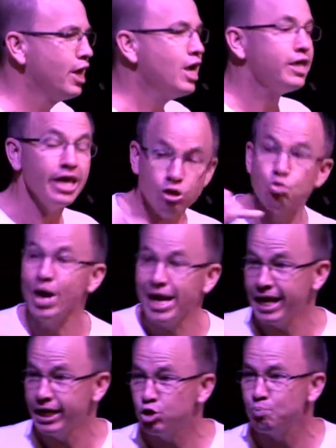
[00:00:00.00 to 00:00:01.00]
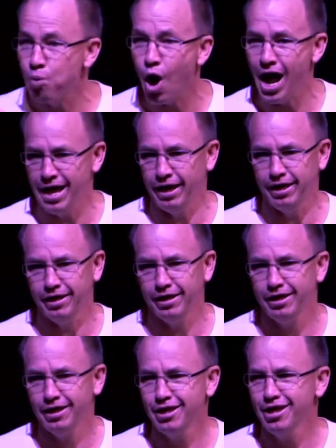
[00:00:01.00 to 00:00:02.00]
She says, we need to pray.
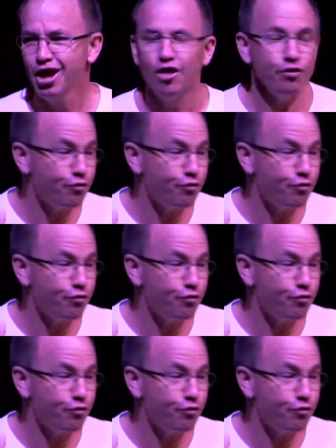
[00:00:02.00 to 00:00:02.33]
The